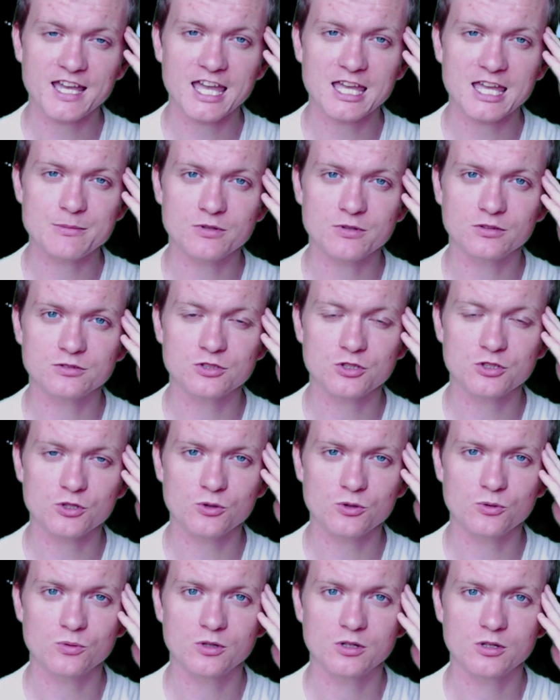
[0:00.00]
able
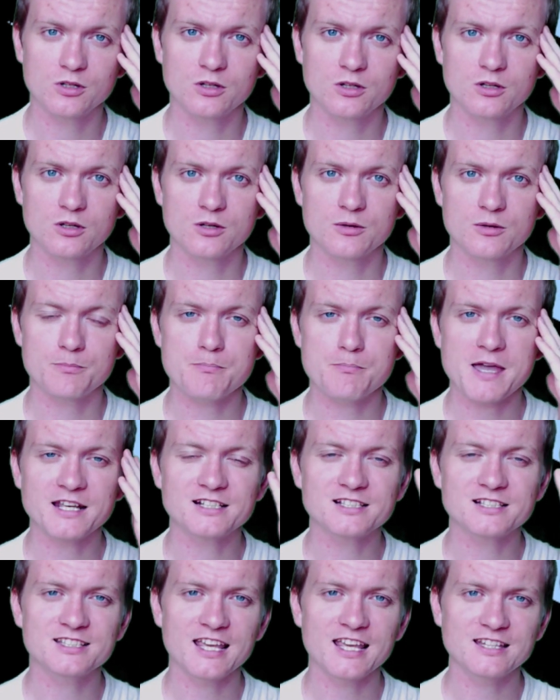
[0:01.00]
to
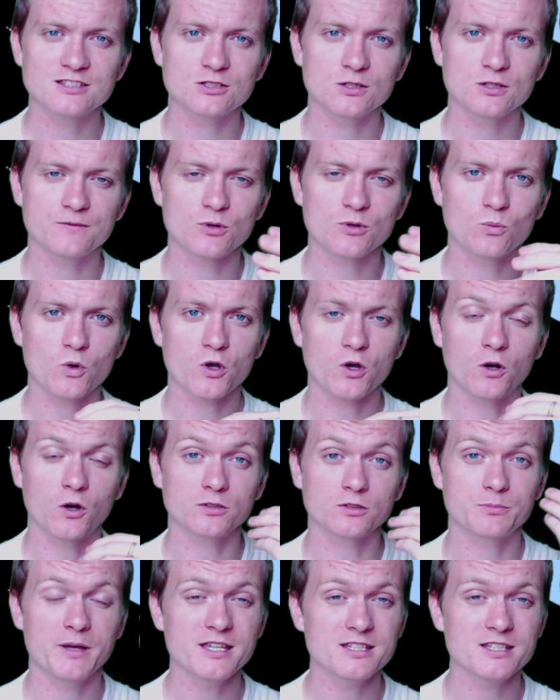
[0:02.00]
make sense of the
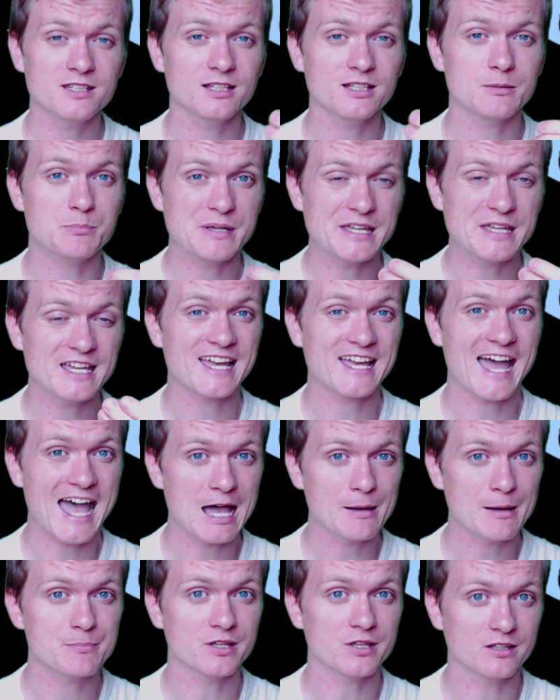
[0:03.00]
world, basically being
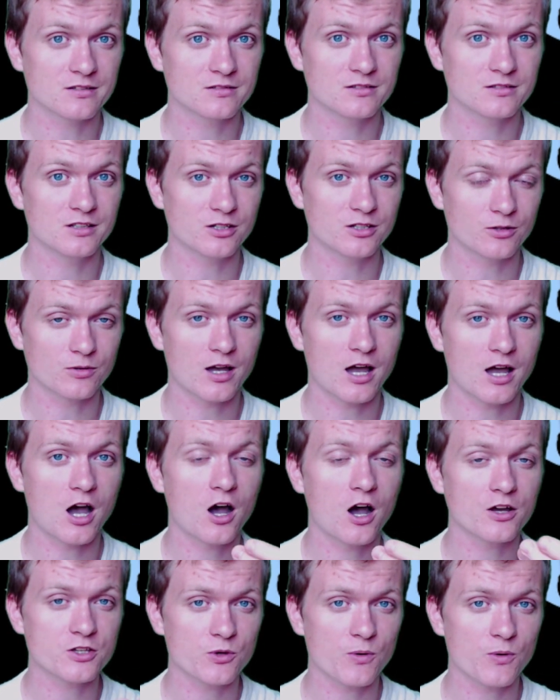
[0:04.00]
happy. You know,
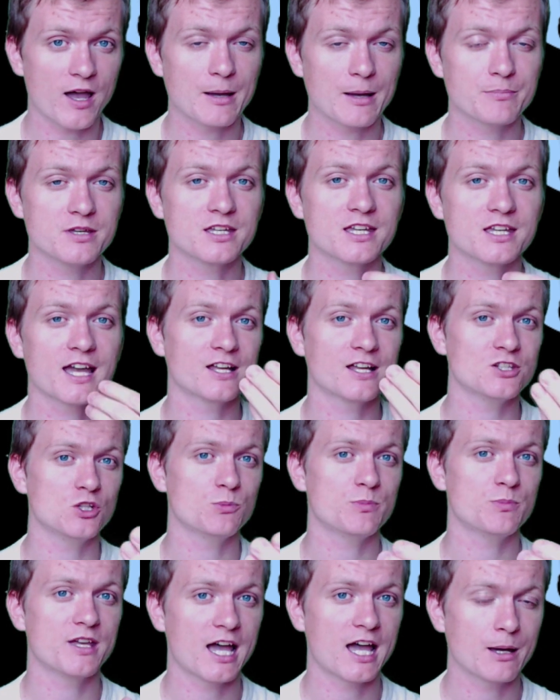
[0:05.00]
are you happy? Can you
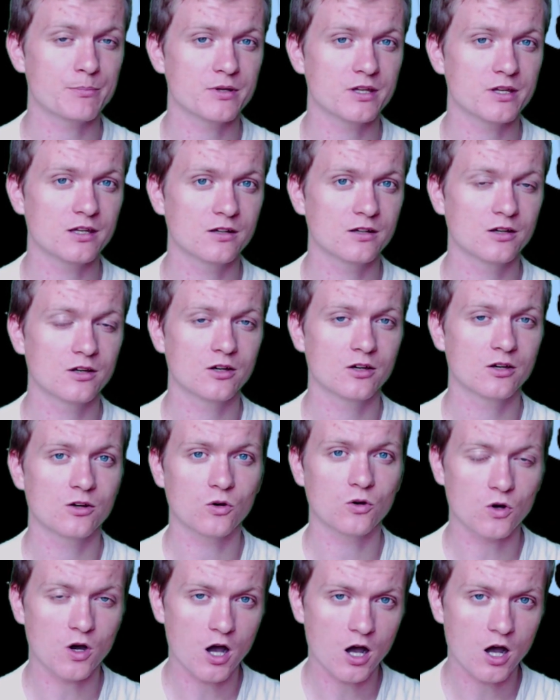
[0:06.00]
be happy?
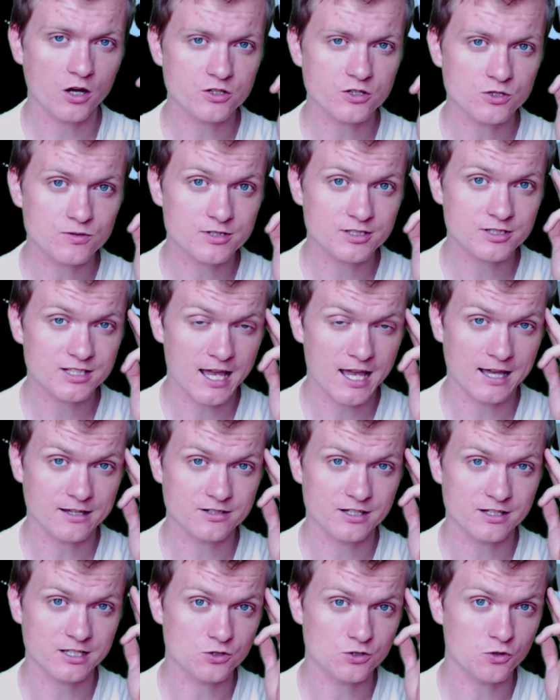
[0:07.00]
Or are you
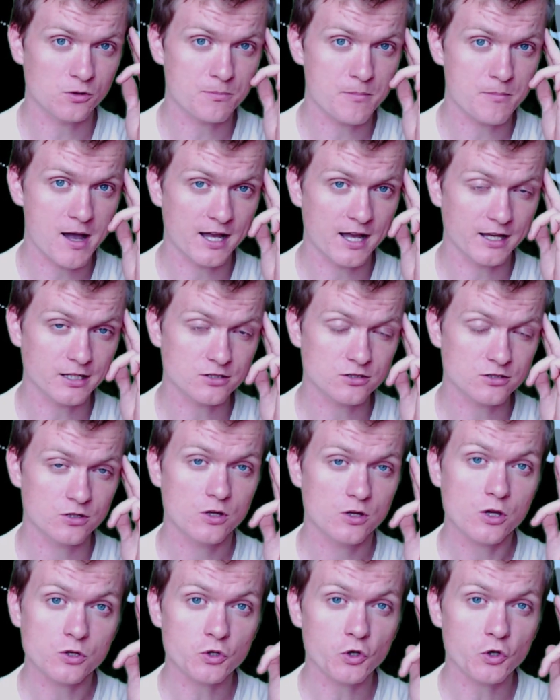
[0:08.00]
sad in your mind?
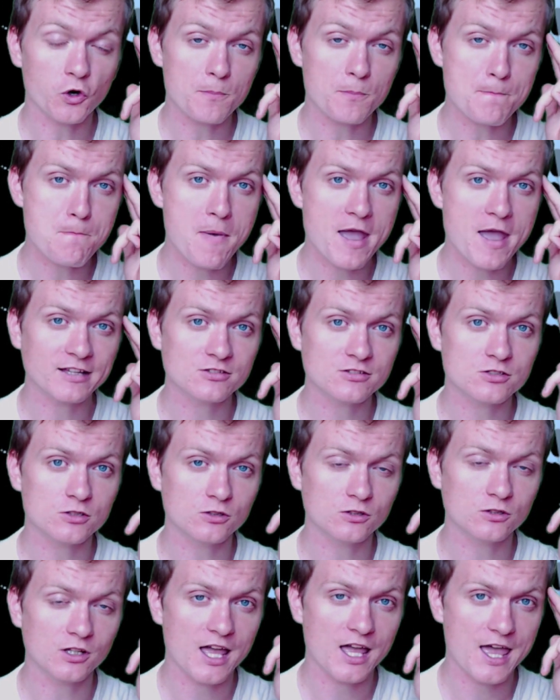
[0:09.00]
Your
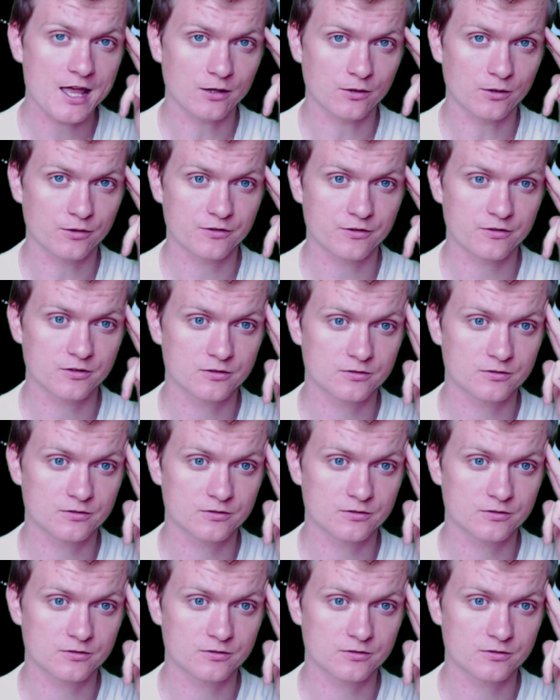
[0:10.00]
mental health.